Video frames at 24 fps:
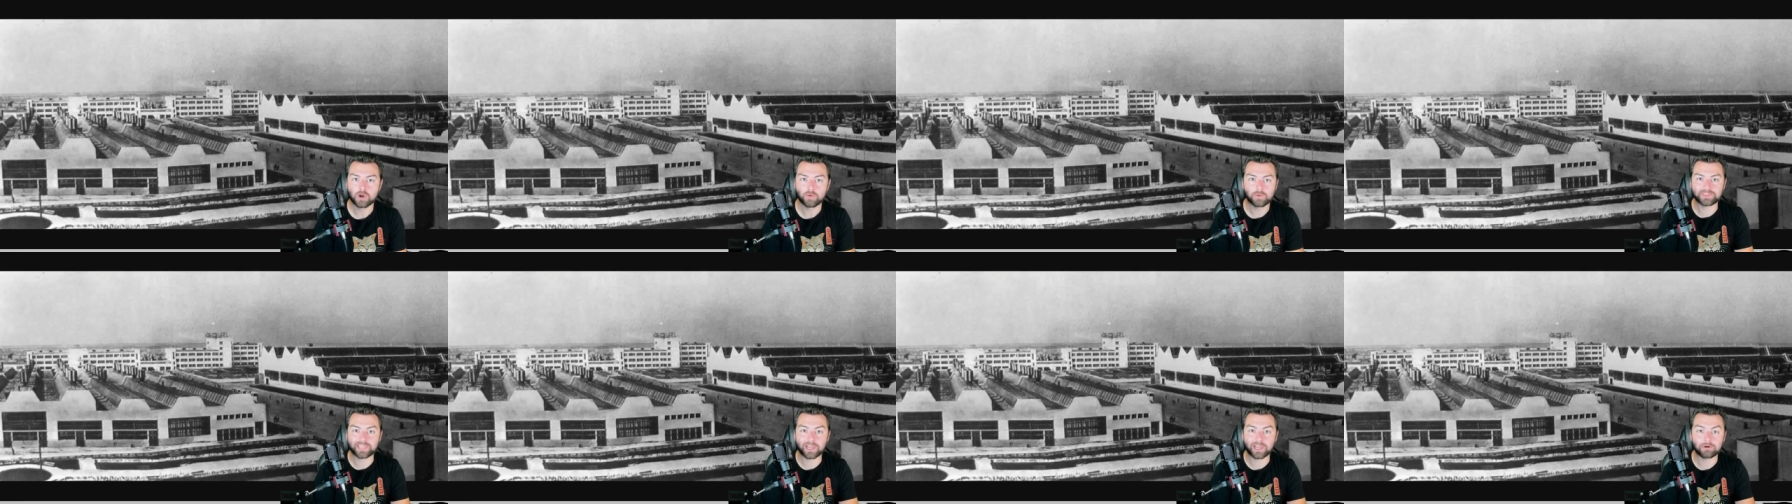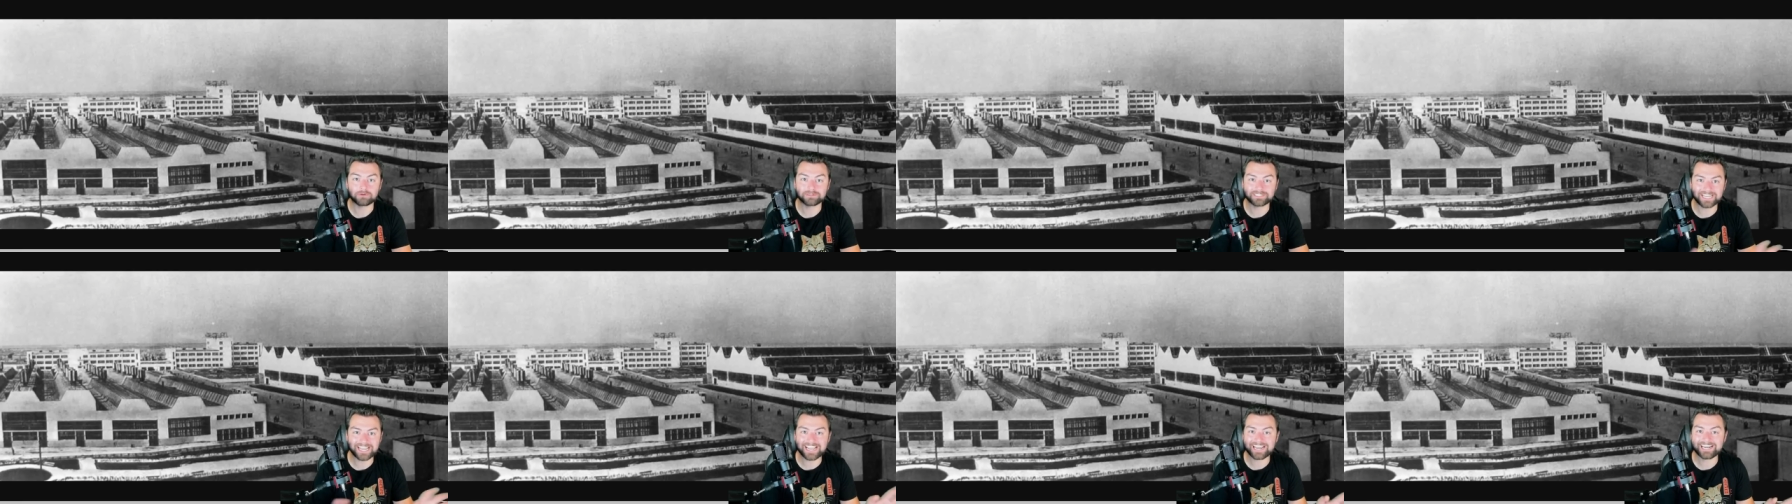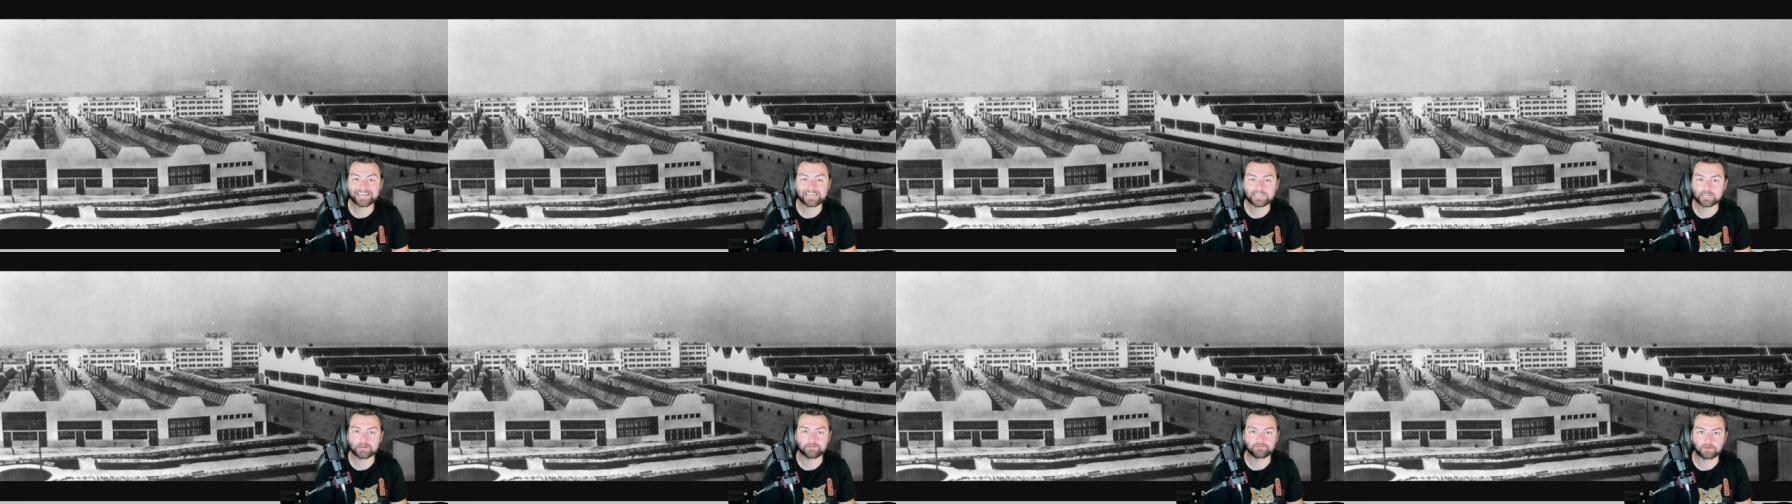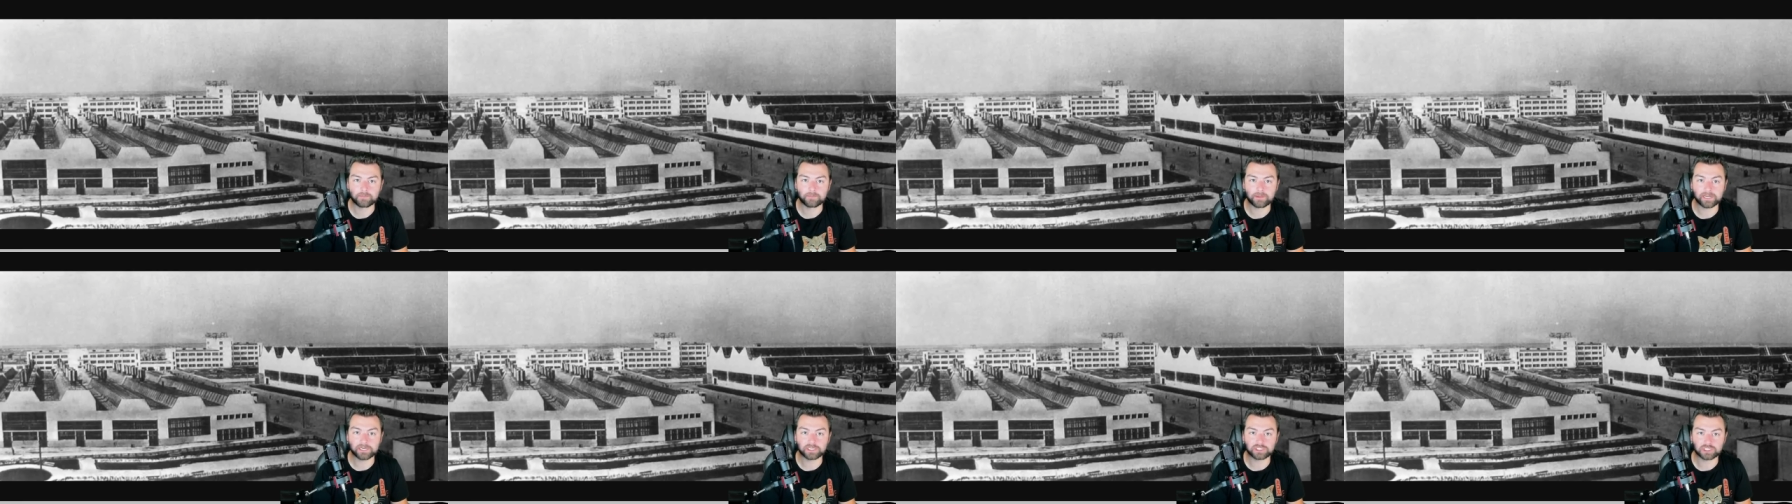without any
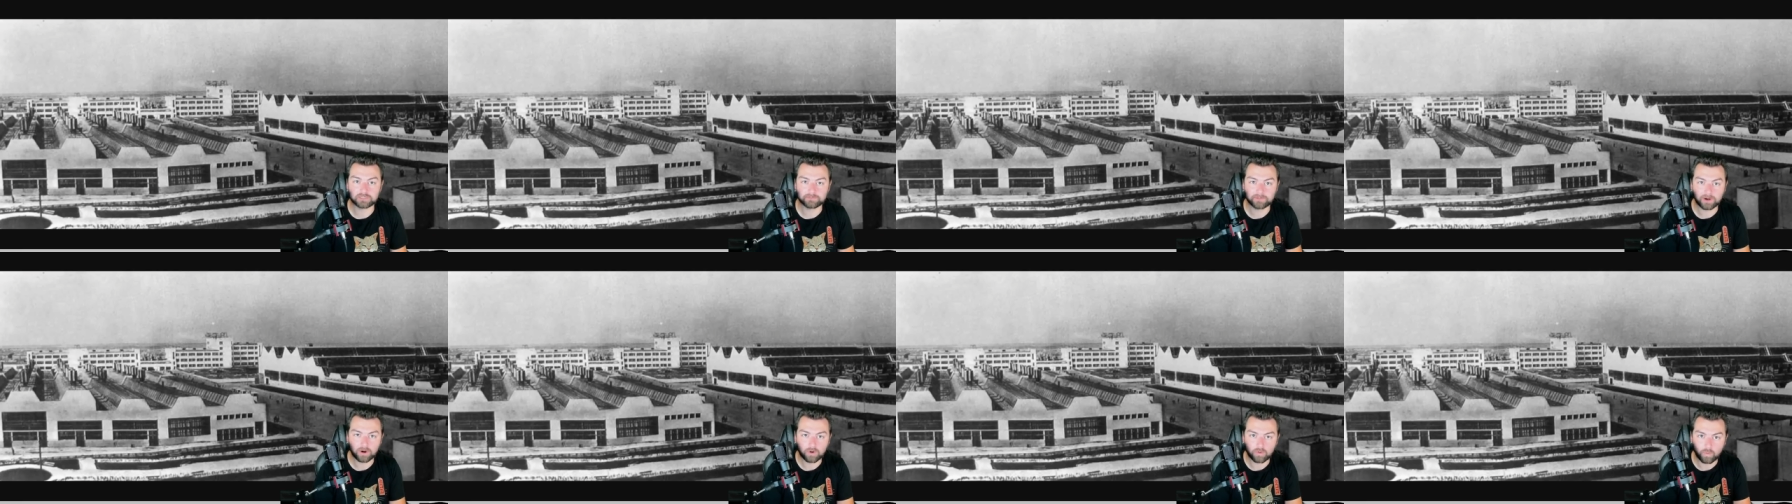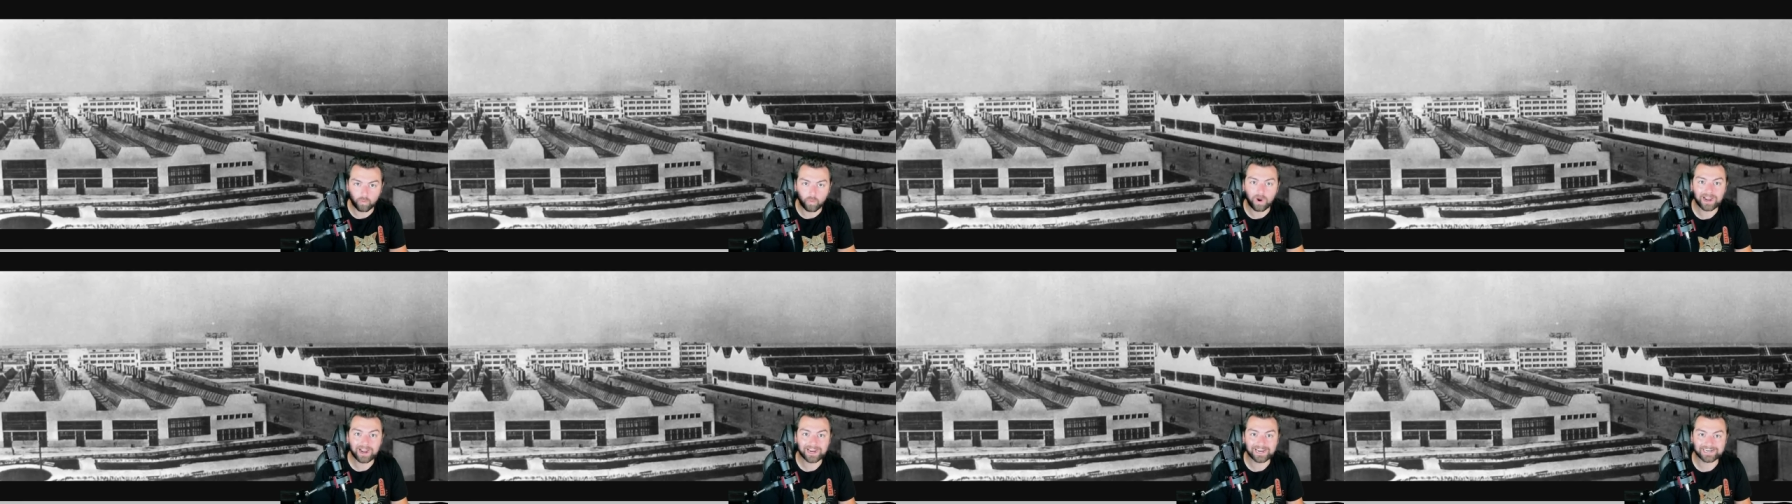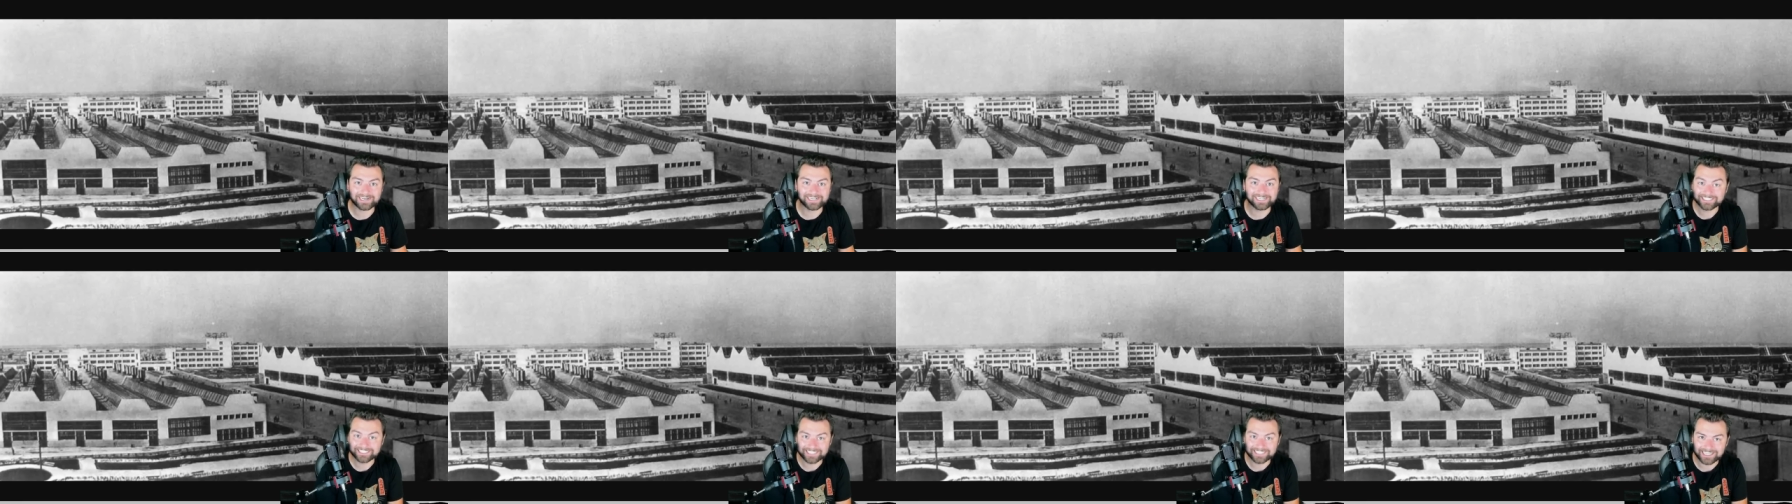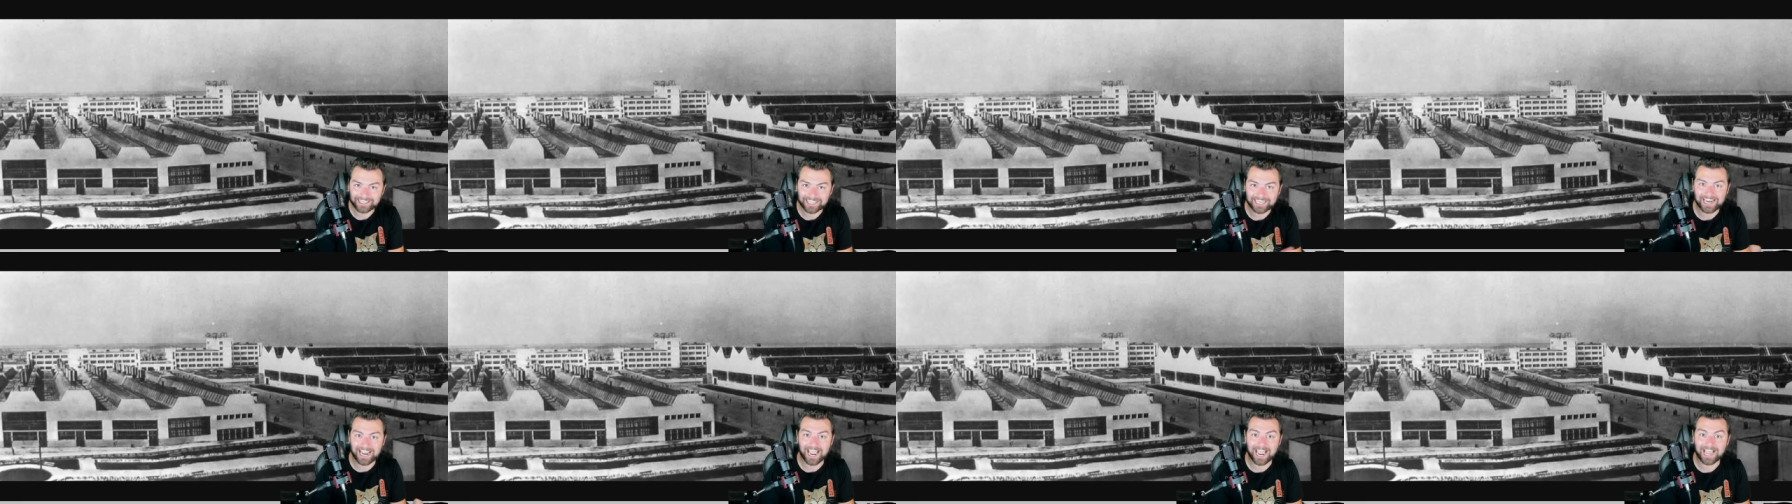information about why it is that
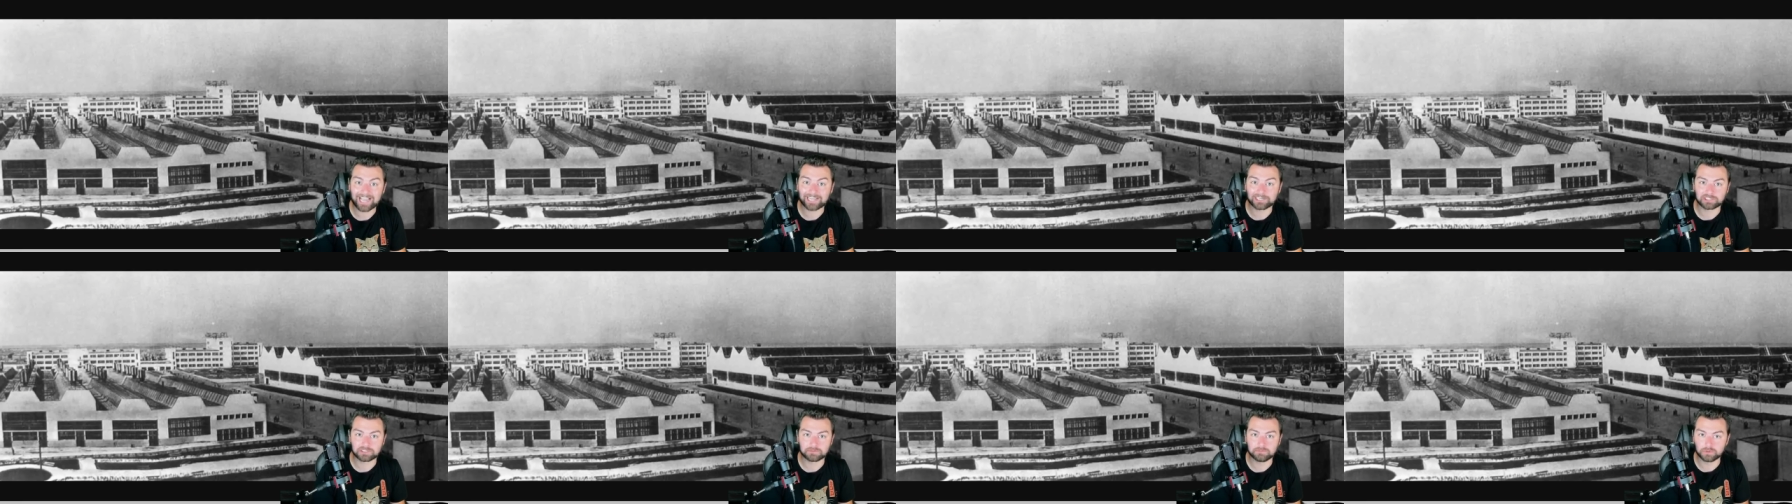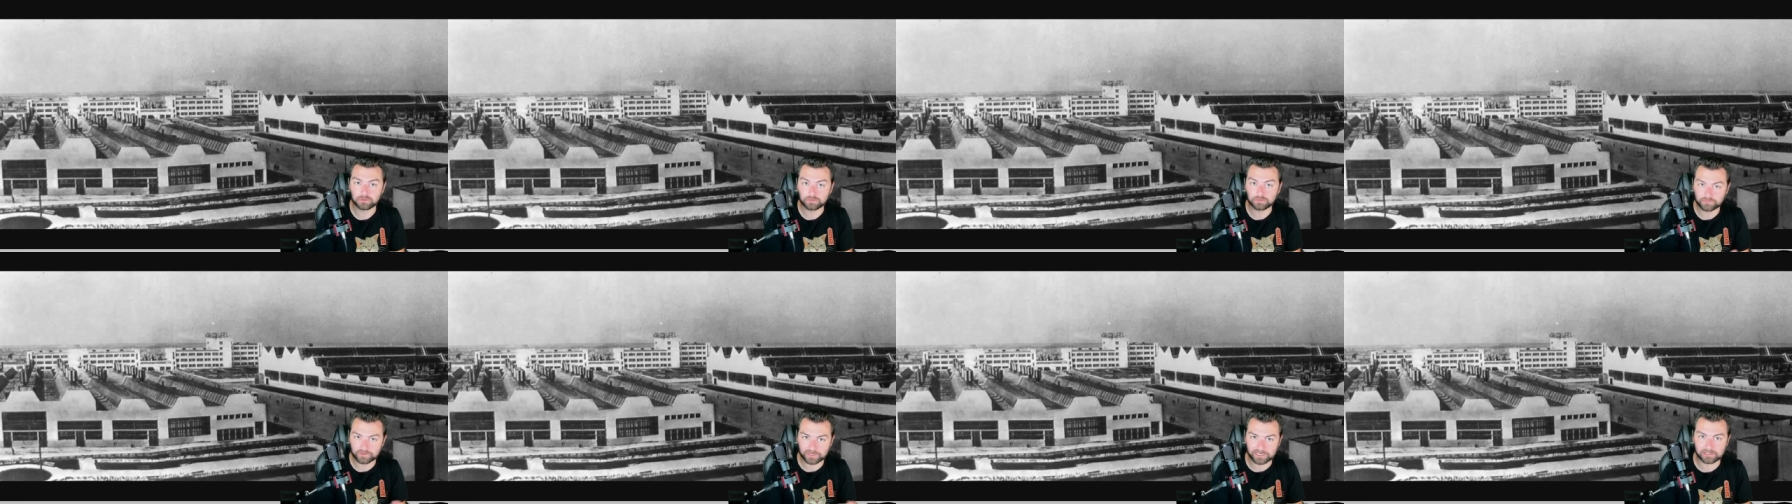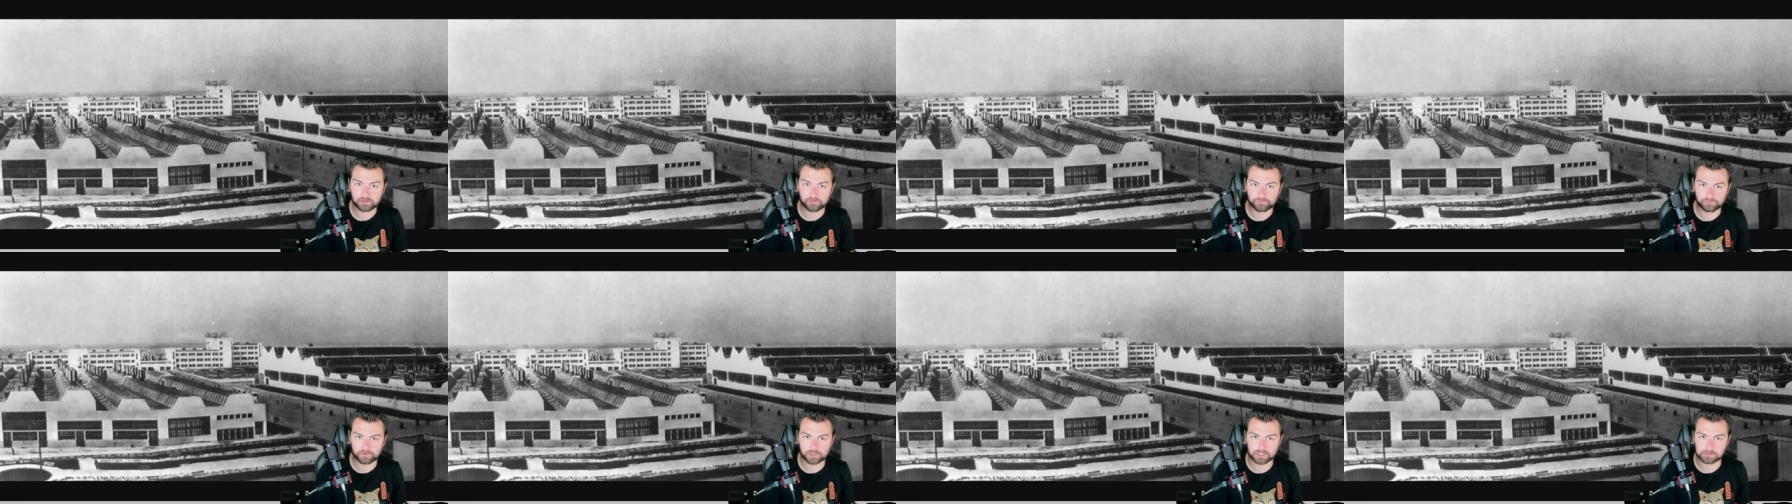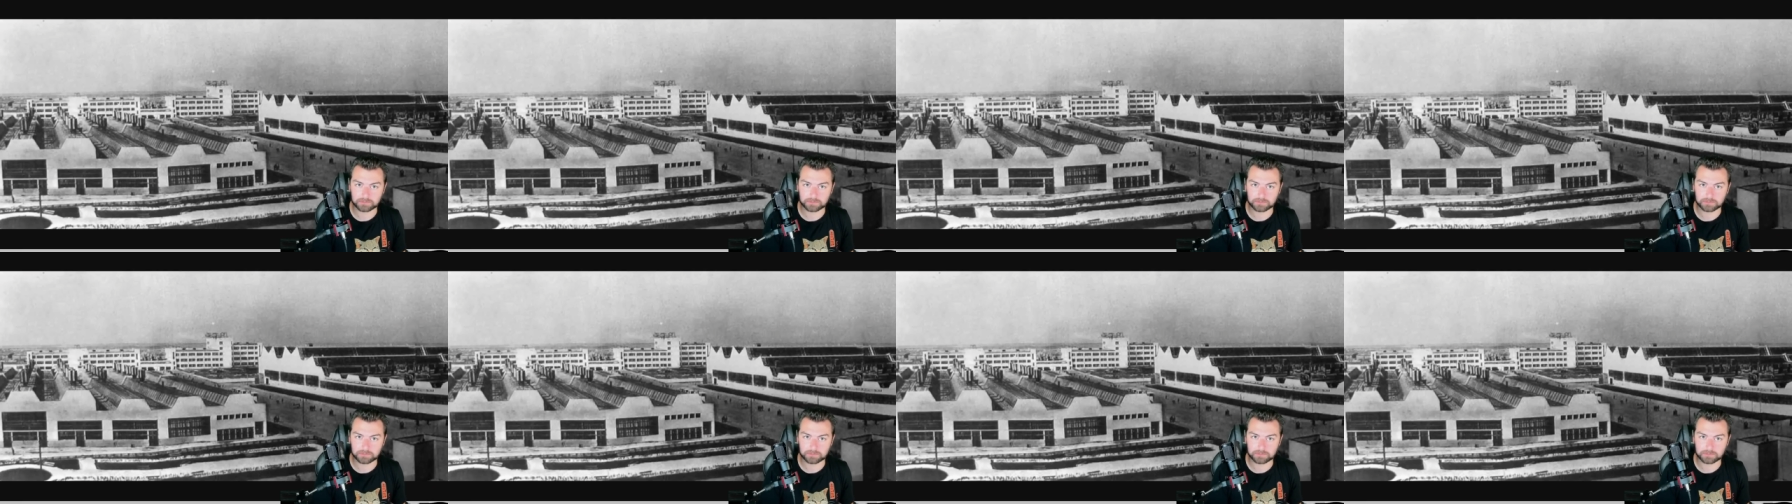they had to move in the first